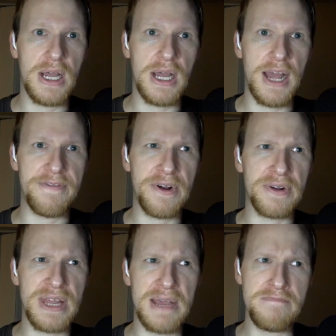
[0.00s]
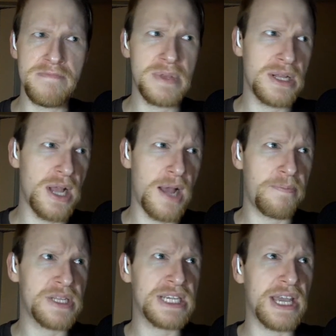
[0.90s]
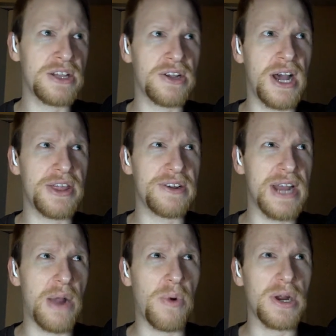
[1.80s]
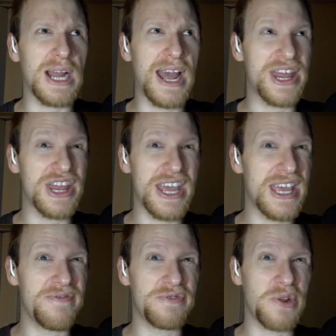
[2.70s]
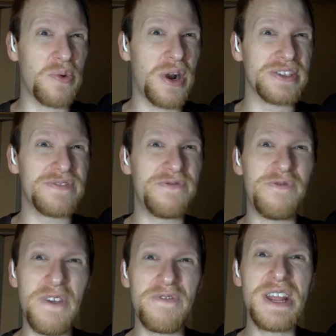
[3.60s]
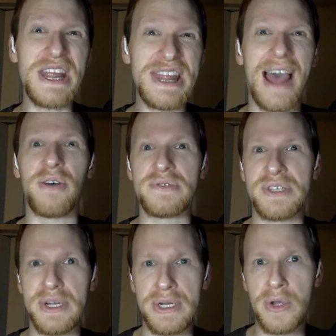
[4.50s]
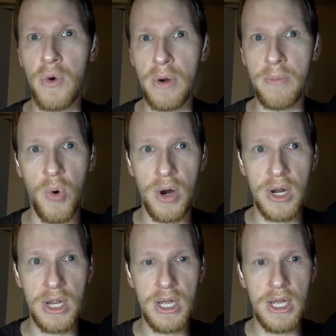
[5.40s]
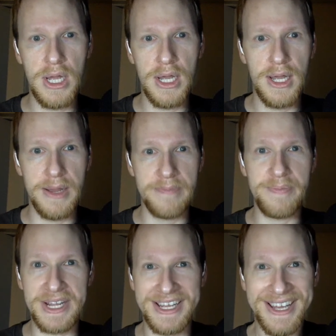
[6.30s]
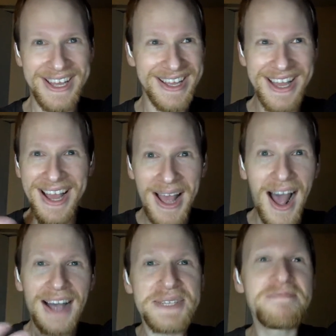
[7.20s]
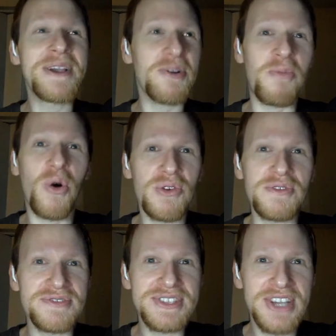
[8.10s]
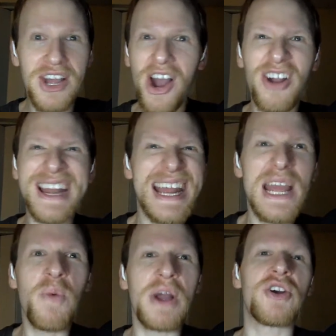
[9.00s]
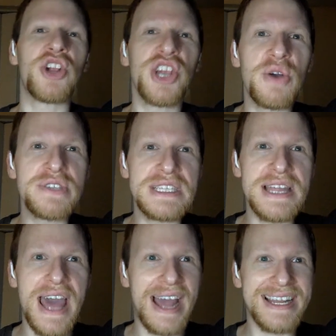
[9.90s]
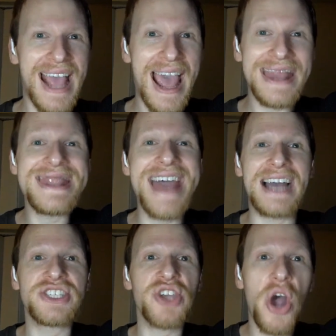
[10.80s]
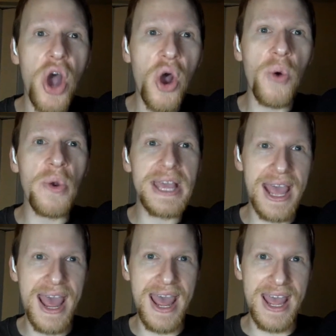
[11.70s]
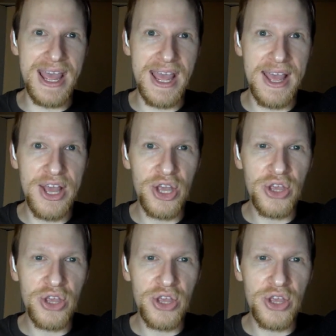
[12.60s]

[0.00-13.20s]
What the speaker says: I've heard that a particular other network, I think, even requires 50,000 or more. But us mere mortals aren't anywhere close to that, and that's okay.